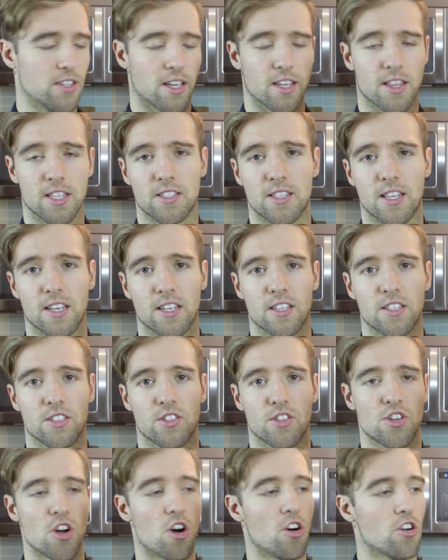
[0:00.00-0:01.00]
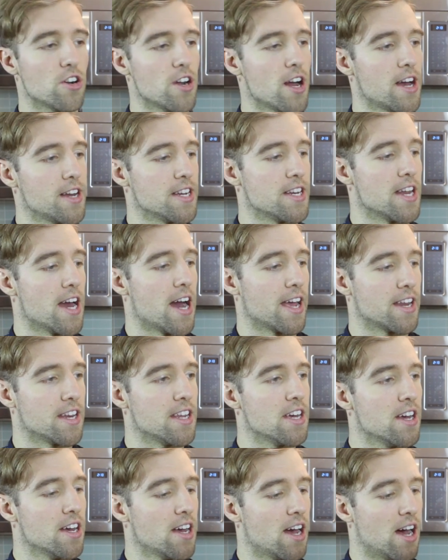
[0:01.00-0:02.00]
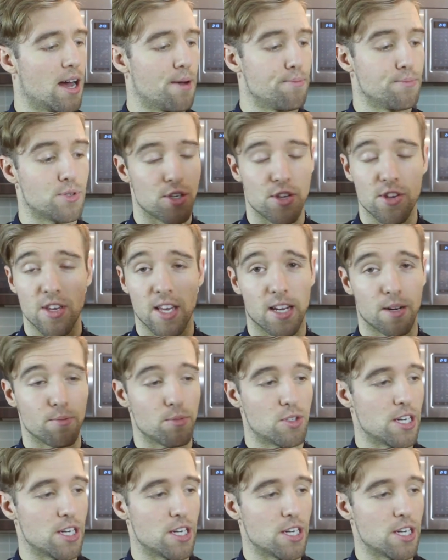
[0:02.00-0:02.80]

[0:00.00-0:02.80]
Like this thing is $1.99, um, so you can get them